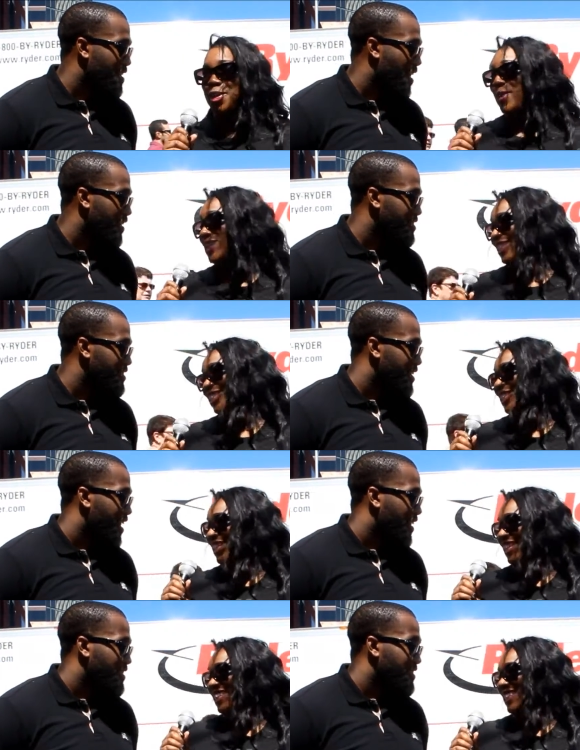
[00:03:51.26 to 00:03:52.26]
Speaker 1: ratchet
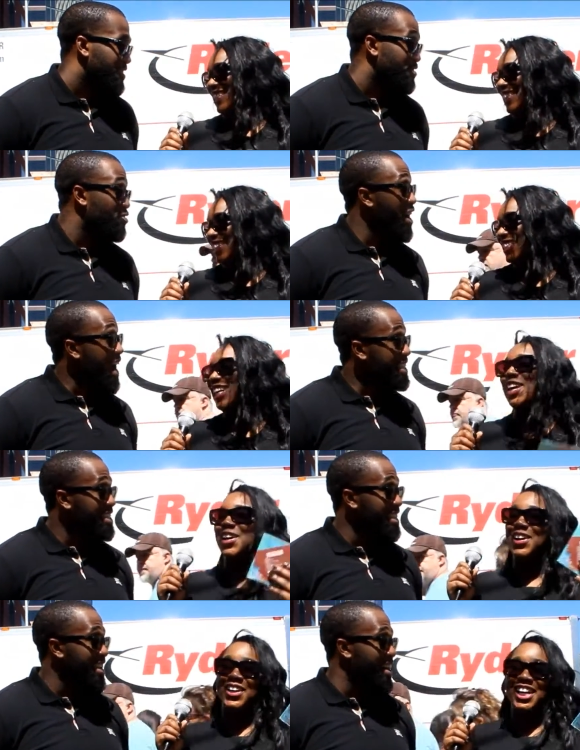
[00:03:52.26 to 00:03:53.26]
shit. Ratchet.
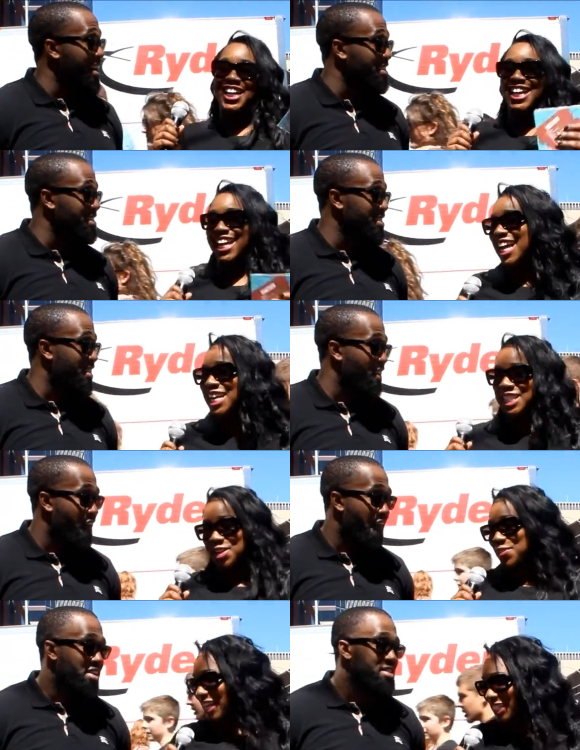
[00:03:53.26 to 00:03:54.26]
So can I hear some
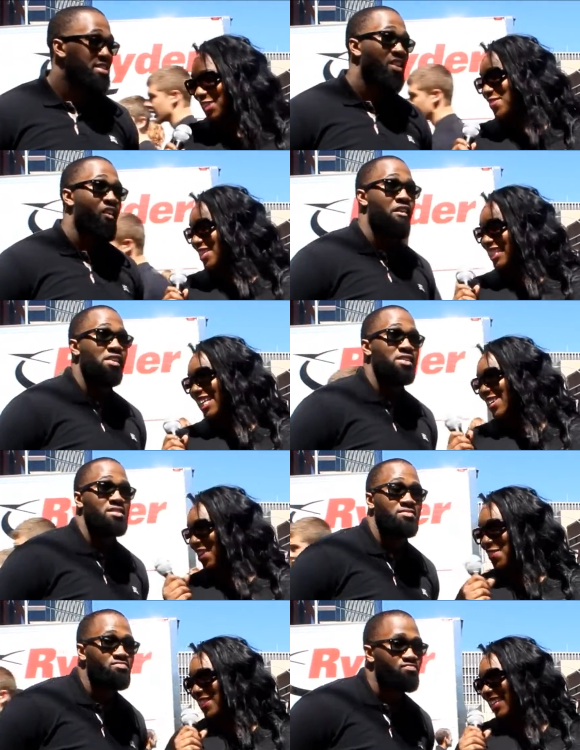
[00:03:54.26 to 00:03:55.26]
ratchet music if I
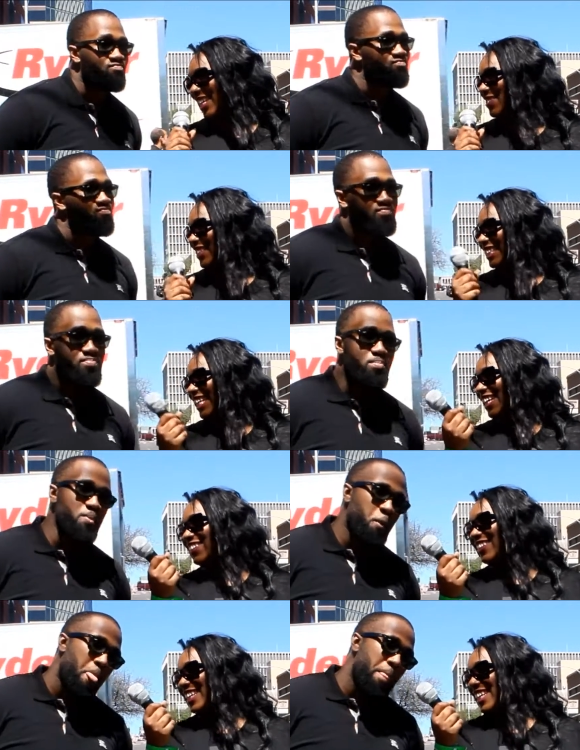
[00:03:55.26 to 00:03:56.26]
put in your mixtape?
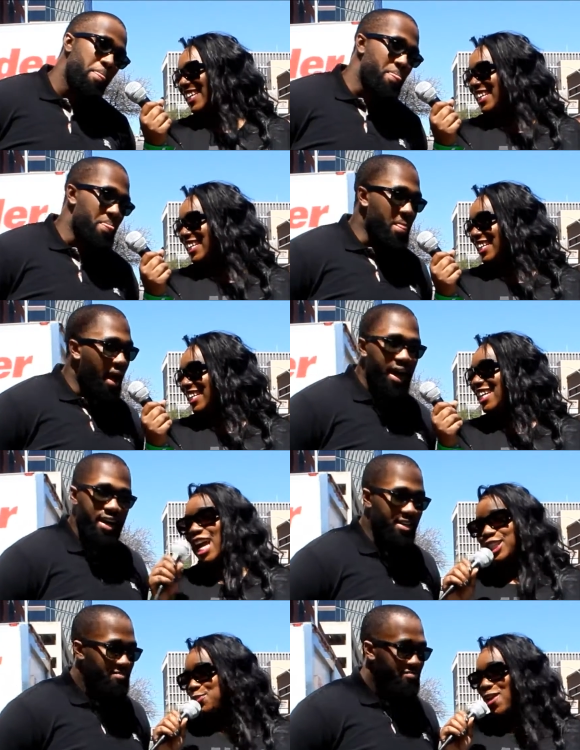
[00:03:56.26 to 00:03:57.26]
Nah. Can I
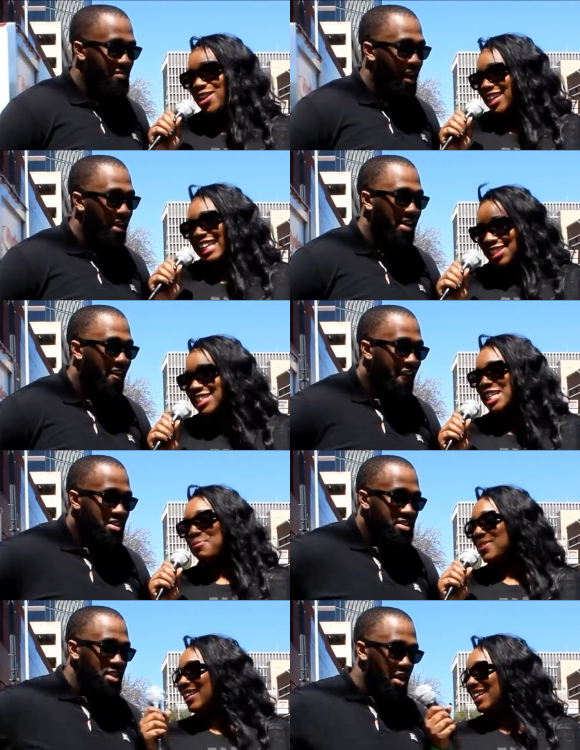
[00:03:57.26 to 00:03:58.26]
twerk a little
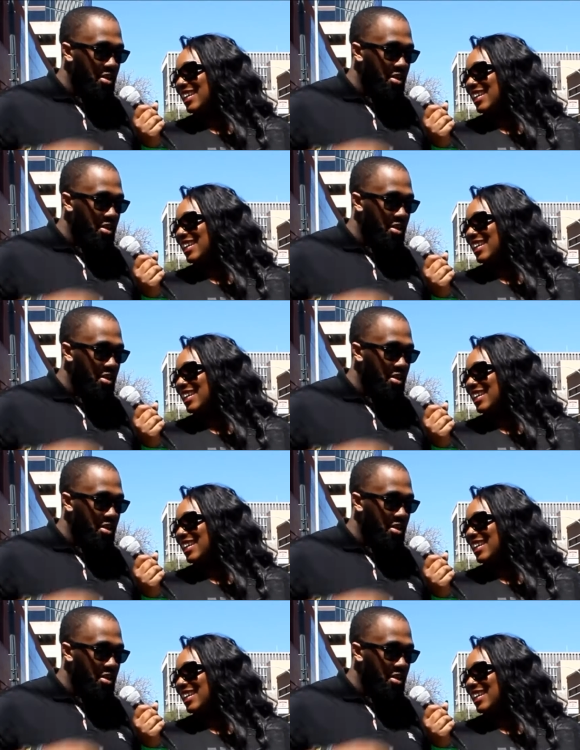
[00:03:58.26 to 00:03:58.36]
something?